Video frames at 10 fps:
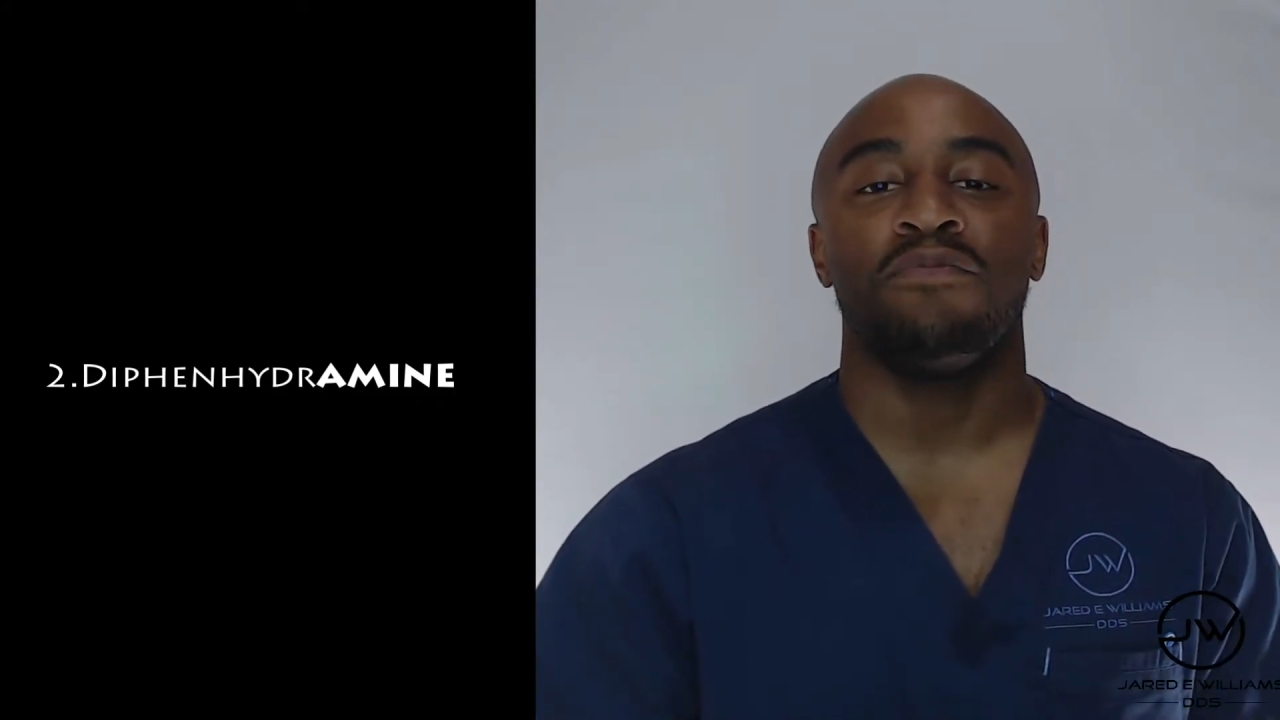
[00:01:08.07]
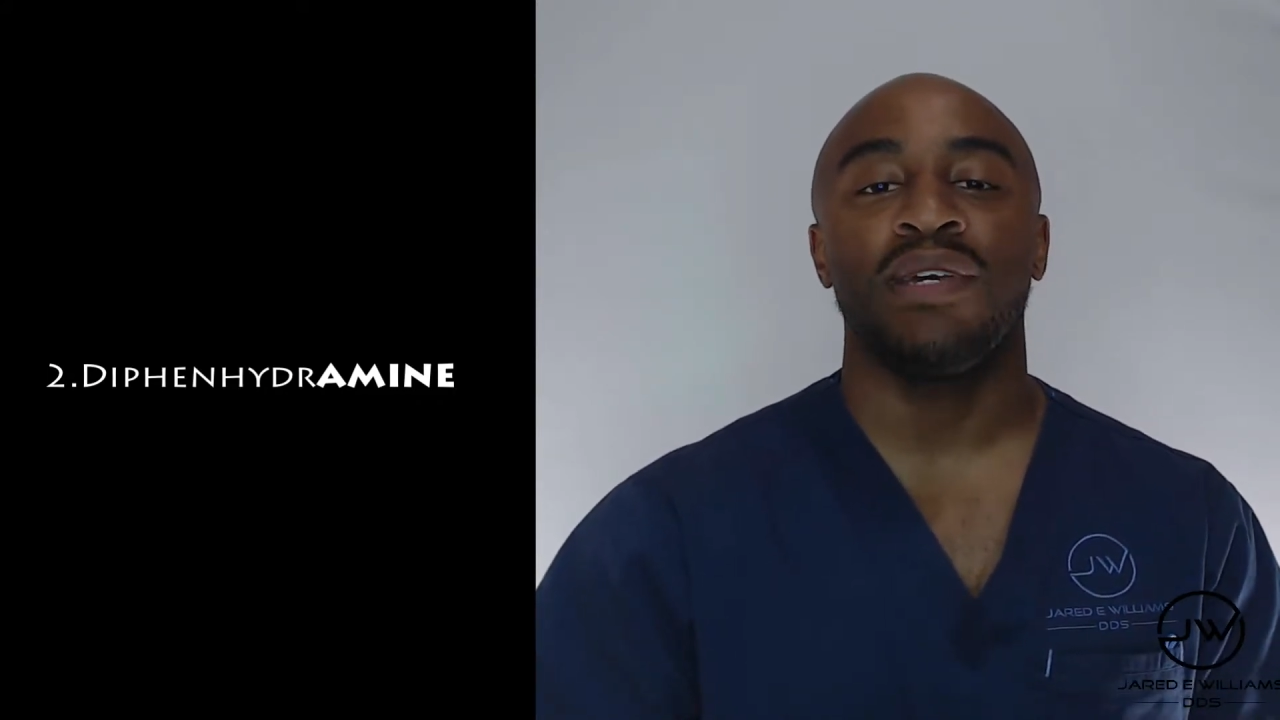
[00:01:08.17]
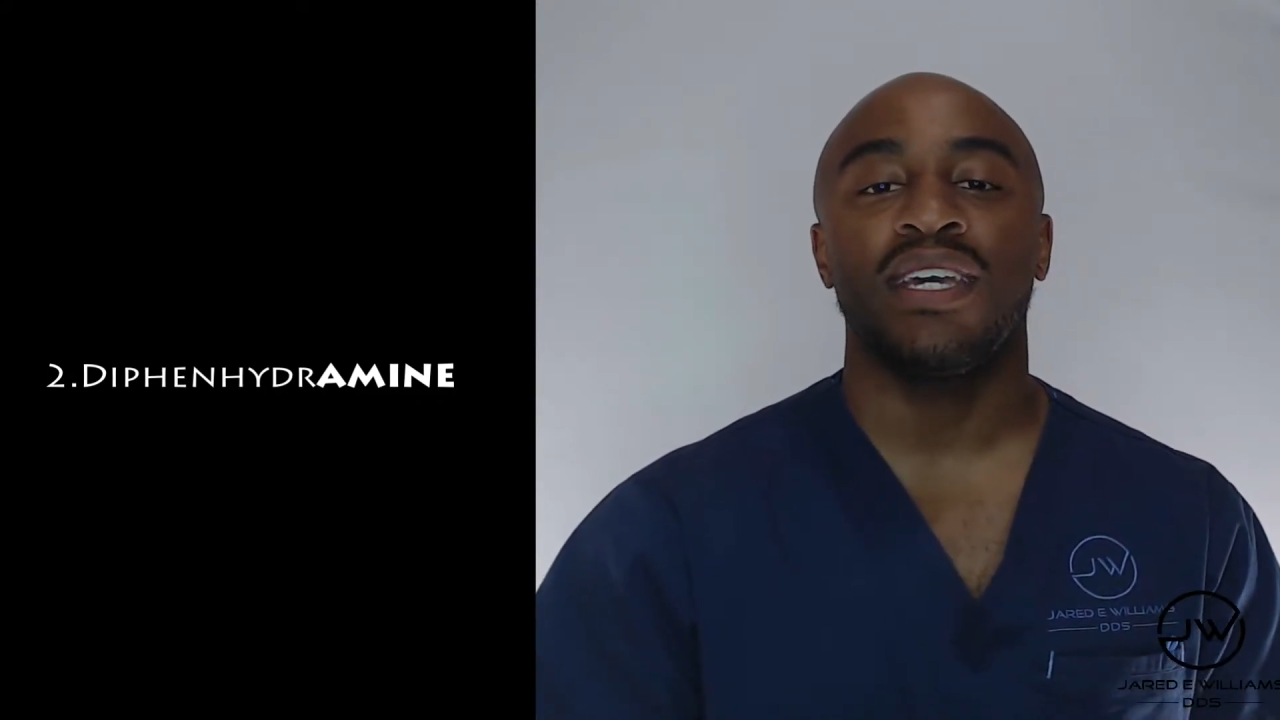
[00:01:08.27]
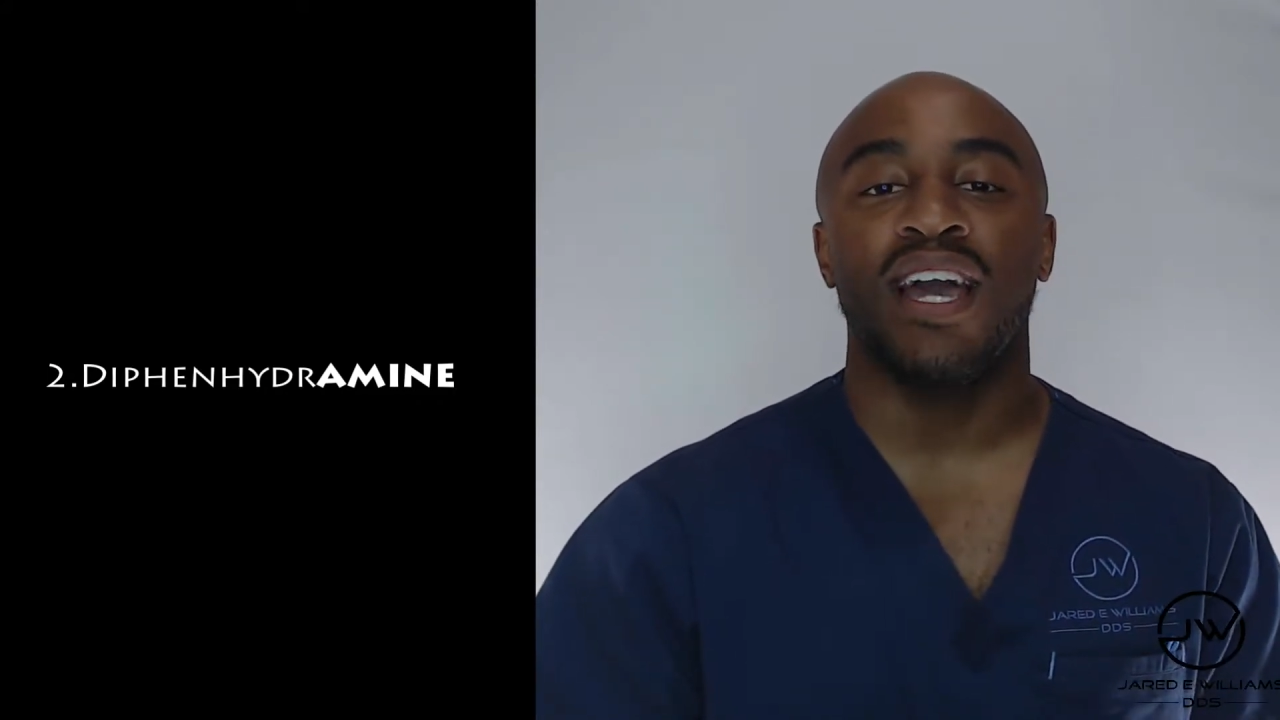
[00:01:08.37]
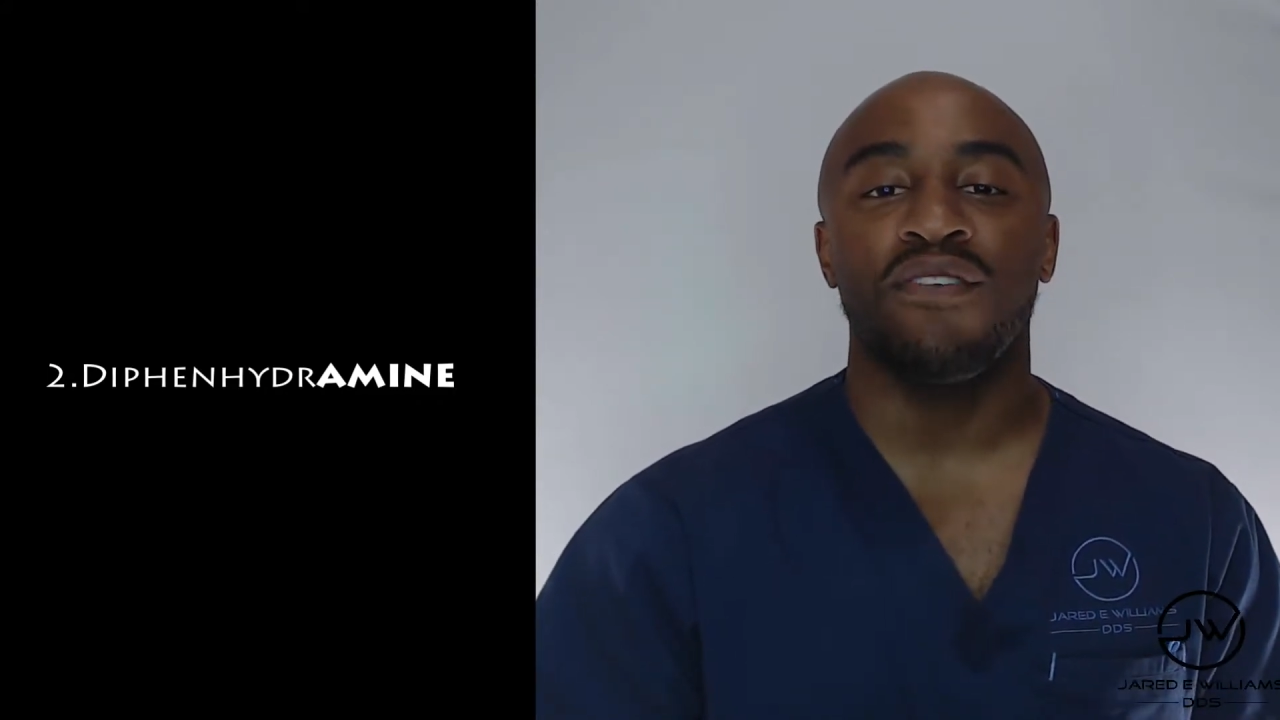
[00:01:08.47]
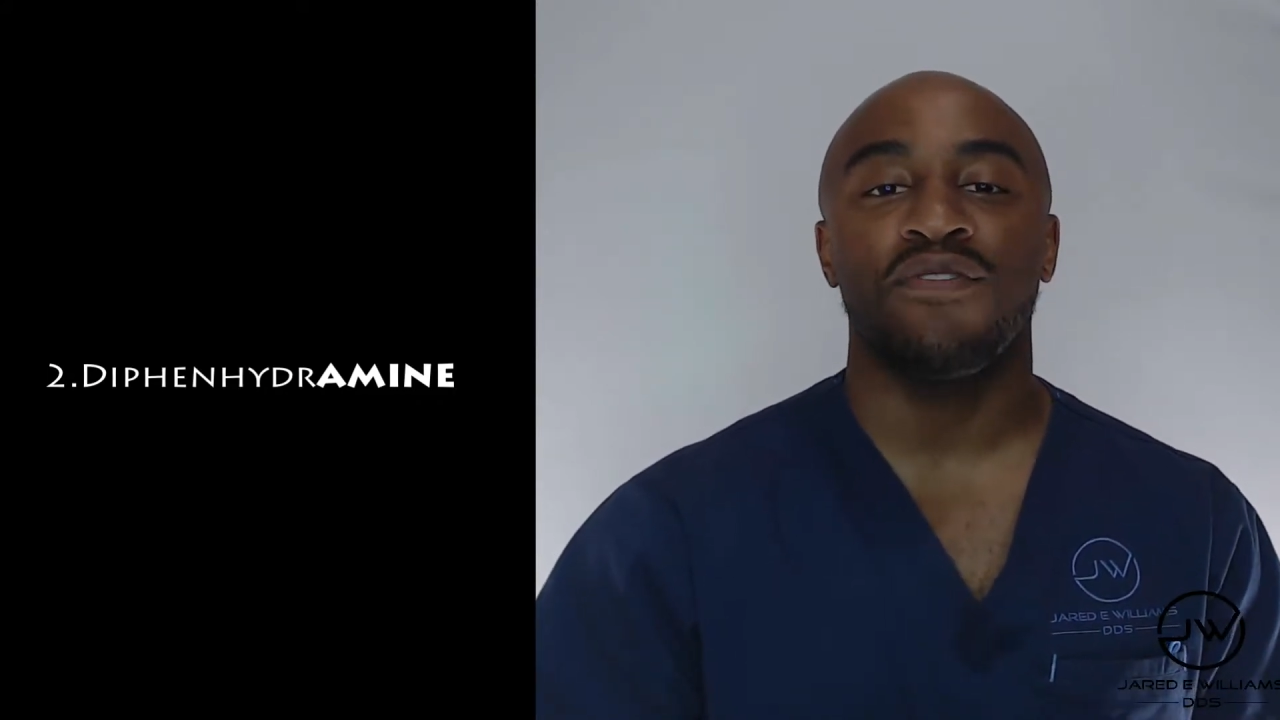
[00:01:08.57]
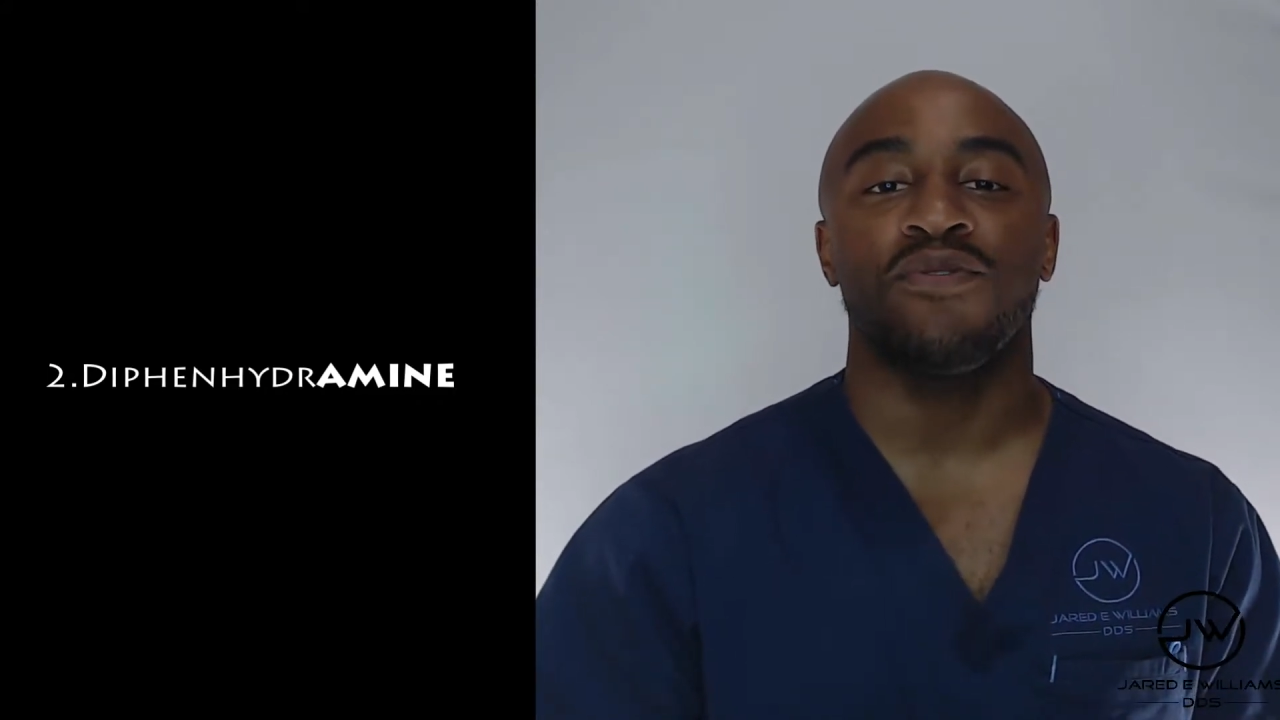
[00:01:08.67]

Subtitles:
be careful